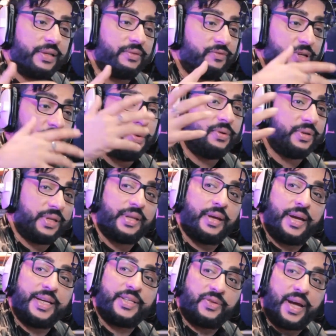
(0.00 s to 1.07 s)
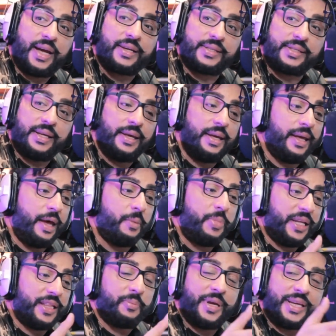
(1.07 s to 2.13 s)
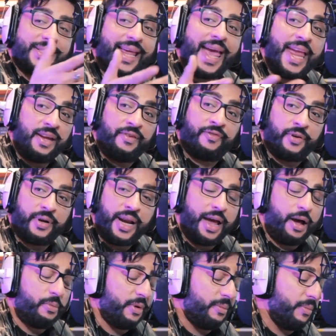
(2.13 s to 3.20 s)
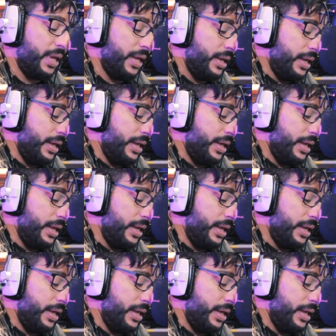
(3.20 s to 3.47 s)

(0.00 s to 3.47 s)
They'd record 30 tracks and pick the best 8 for an album.